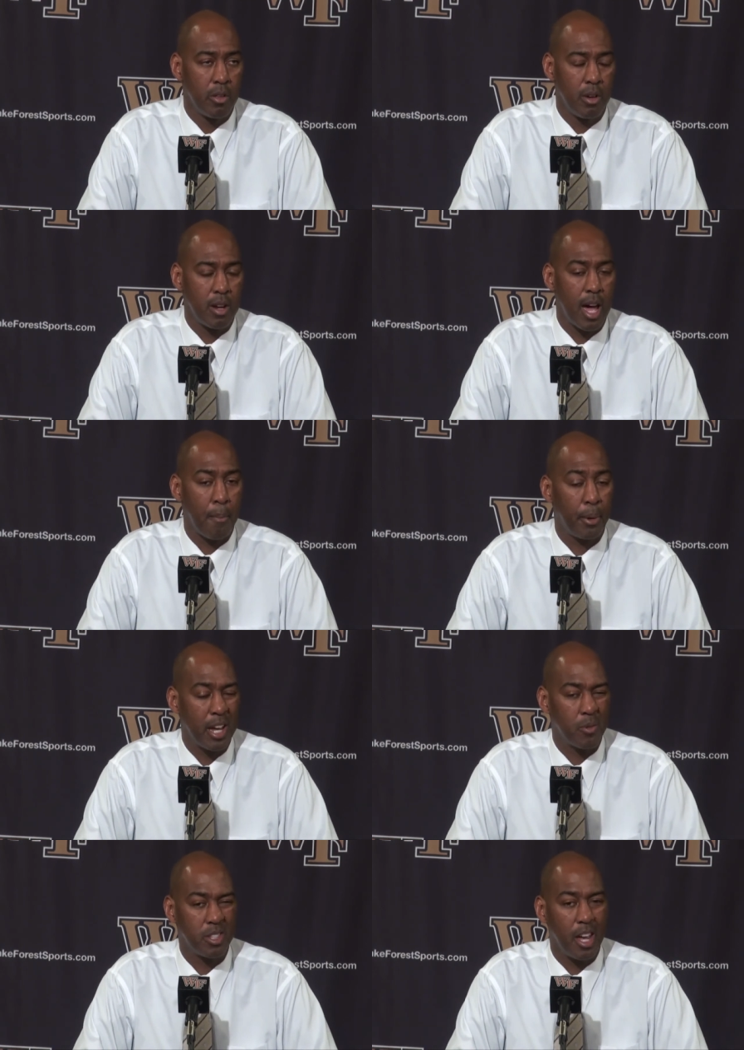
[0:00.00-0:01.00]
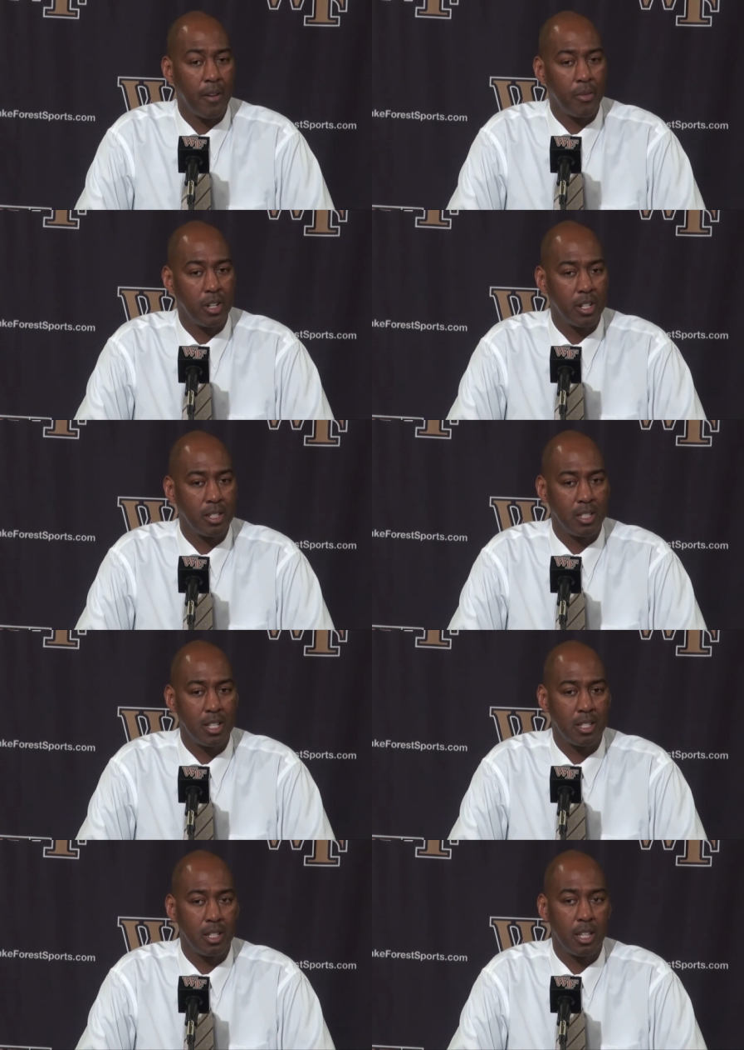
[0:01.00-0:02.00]
they're not playing with the effort and
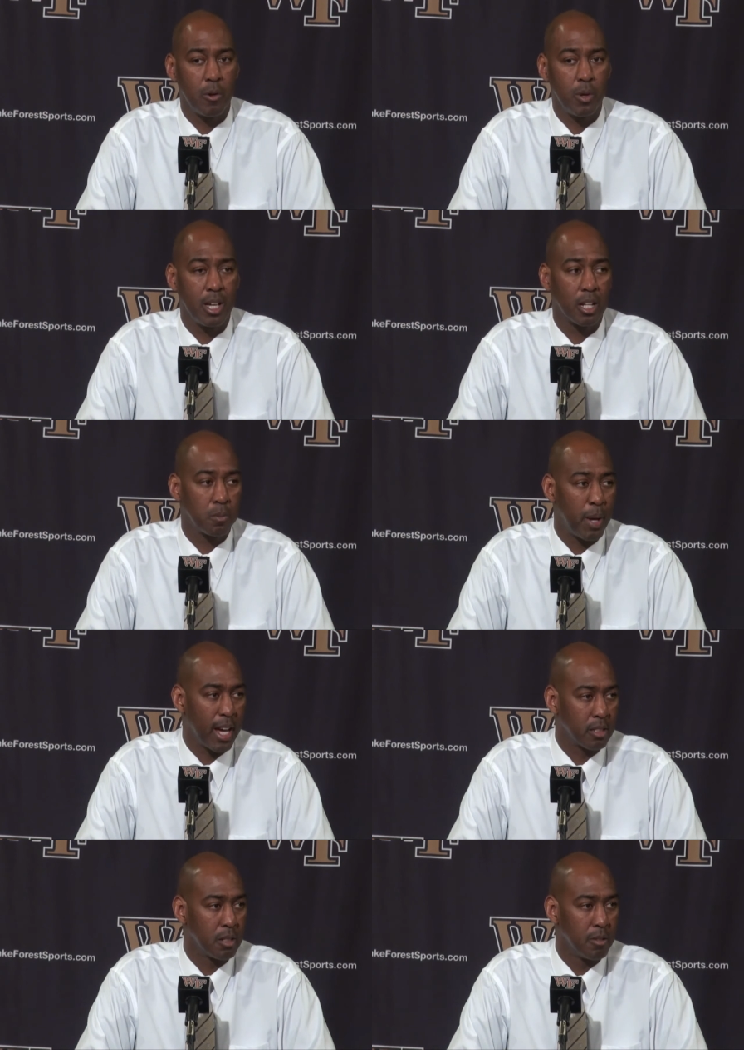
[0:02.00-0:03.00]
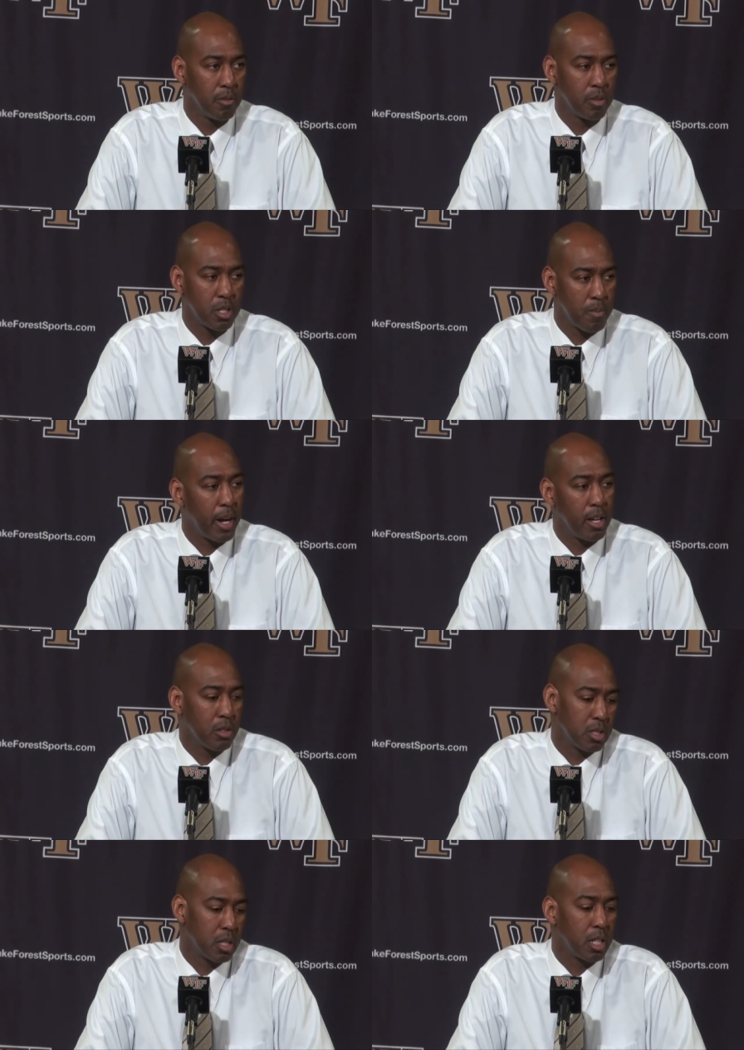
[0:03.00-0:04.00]
intensity that we expect. Somebody
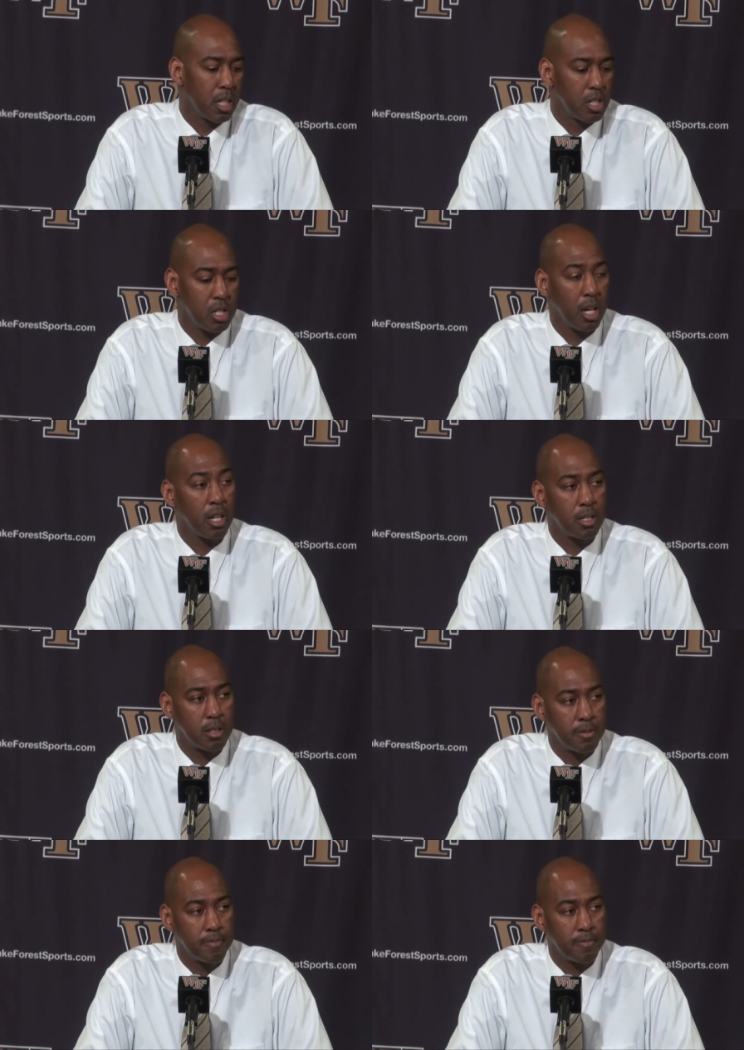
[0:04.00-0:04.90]
else is going to get a chance.